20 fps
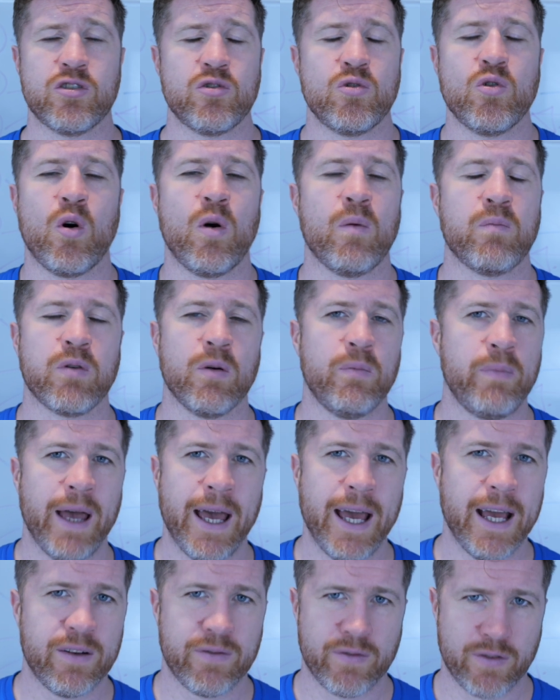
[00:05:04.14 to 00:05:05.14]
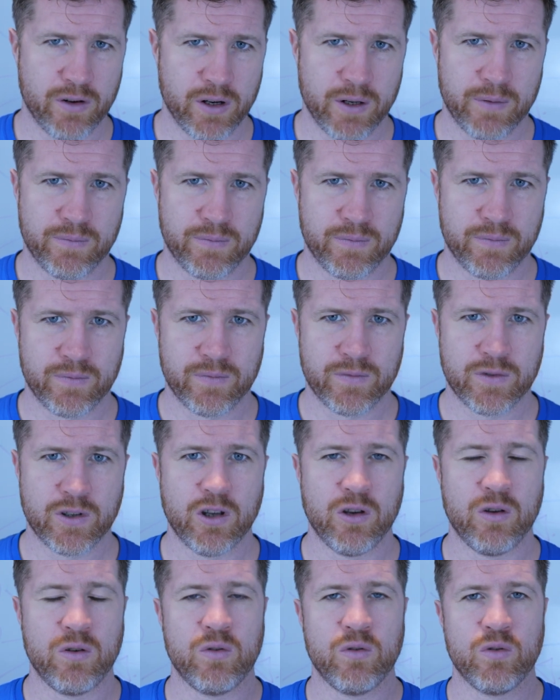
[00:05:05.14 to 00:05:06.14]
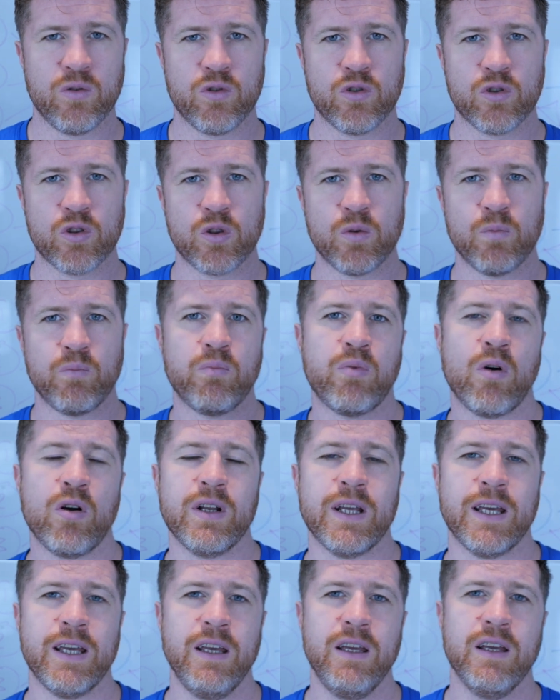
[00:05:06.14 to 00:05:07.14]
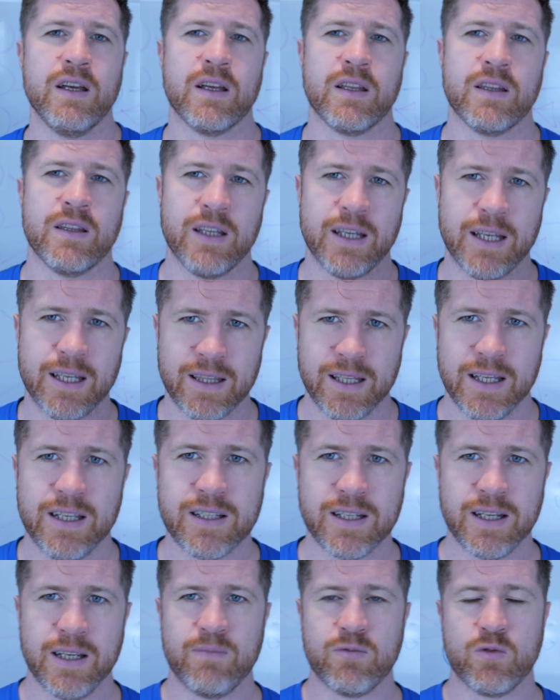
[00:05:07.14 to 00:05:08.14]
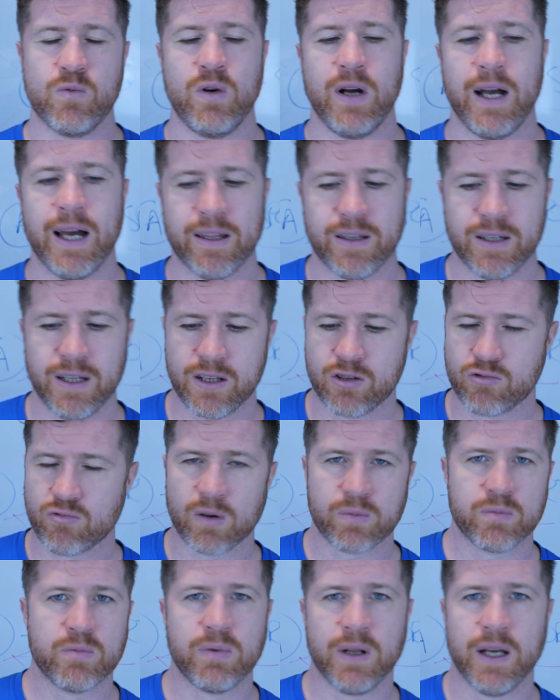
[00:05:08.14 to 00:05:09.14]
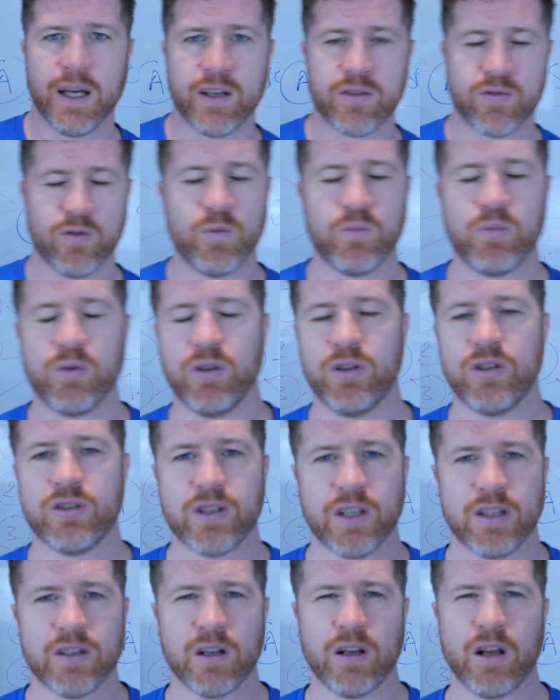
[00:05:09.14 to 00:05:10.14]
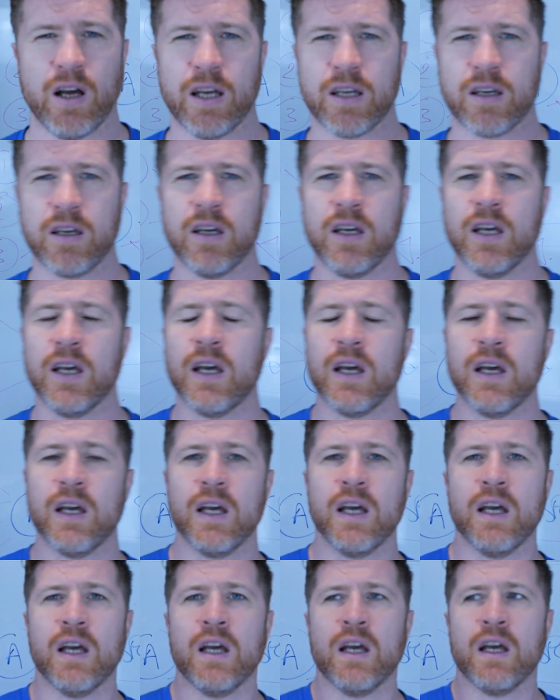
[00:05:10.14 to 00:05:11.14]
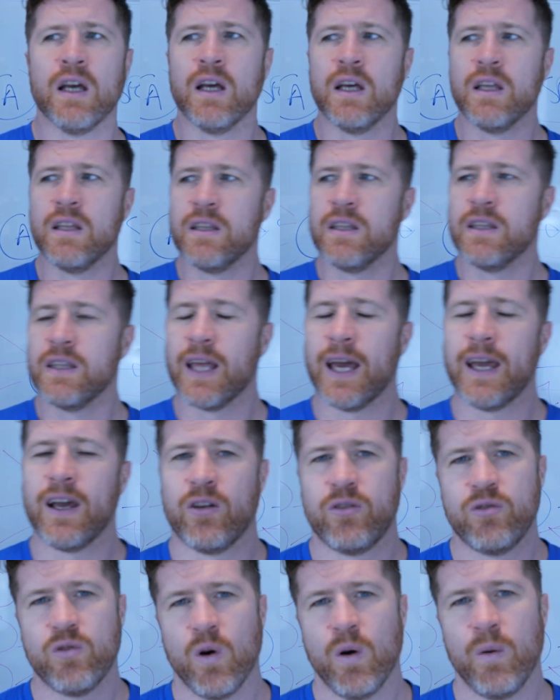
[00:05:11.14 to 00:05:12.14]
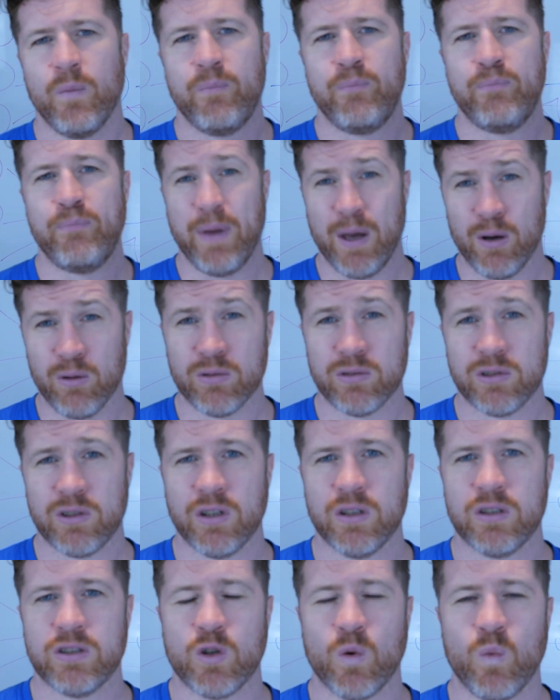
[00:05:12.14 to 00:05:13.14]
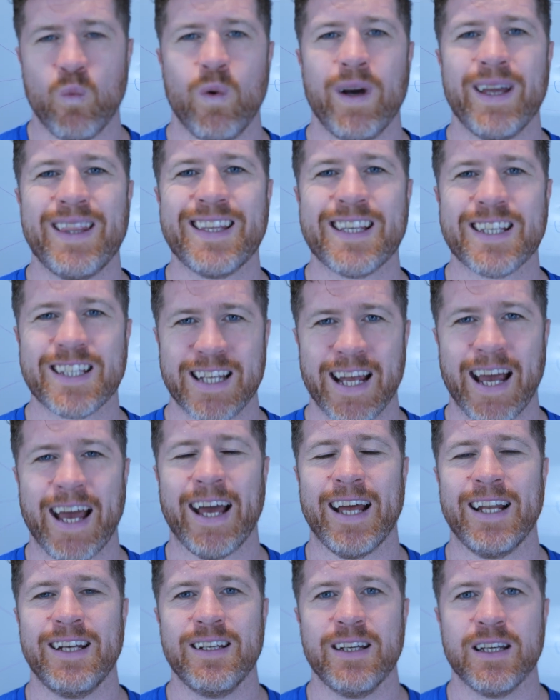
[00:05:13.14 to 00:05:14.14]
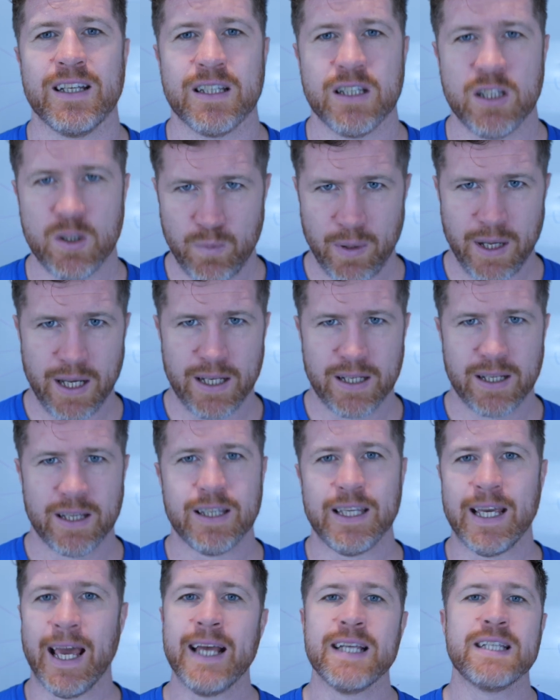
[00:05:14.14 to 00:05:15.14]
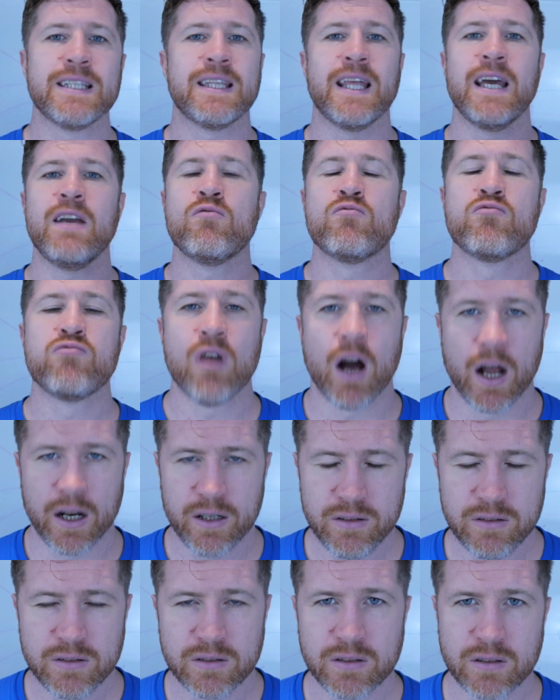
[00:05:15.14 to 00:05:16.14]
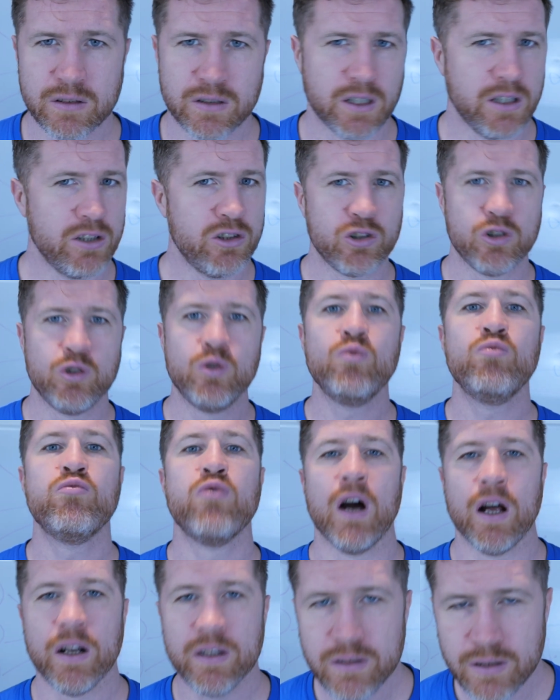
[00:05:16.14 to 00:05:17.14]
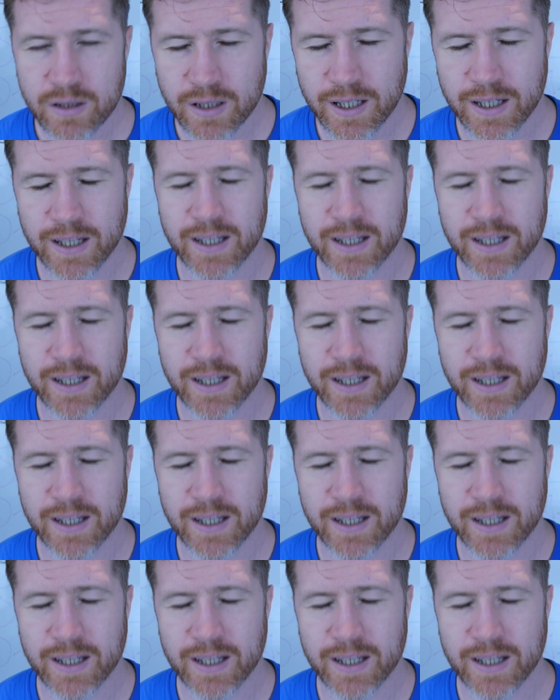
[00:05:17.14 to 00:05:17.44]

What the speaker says: is not prepared for it. So the body, these team sport athletes, rugby players, footballers and the like, they are not built to withstand speed. Yes, they run, yes you run